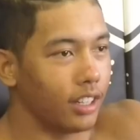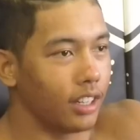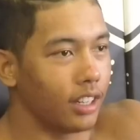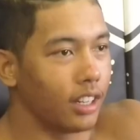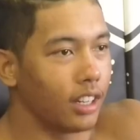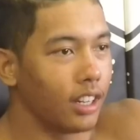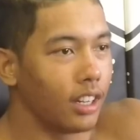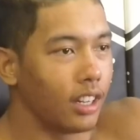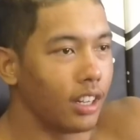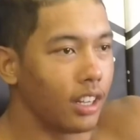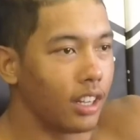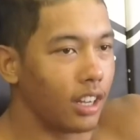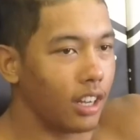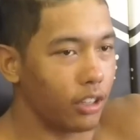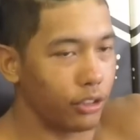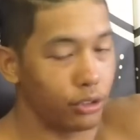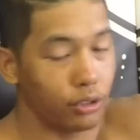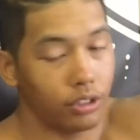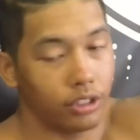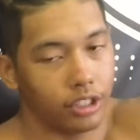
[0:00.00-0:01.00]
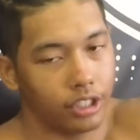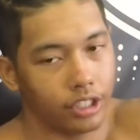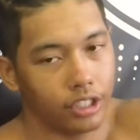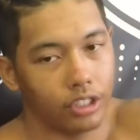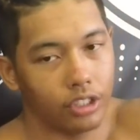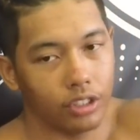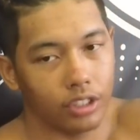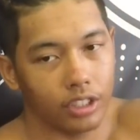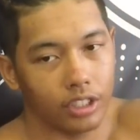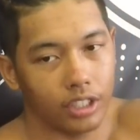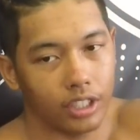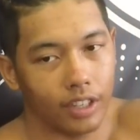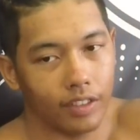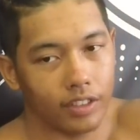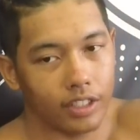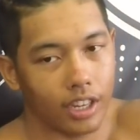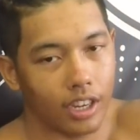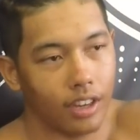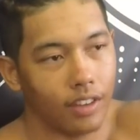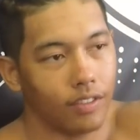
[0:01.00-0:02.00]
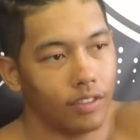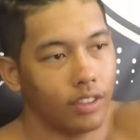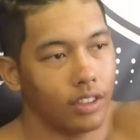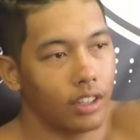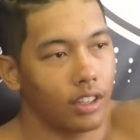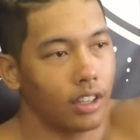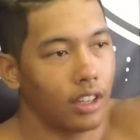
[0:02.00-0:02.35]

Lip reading: then I was doing jiu-jitsu at the same time,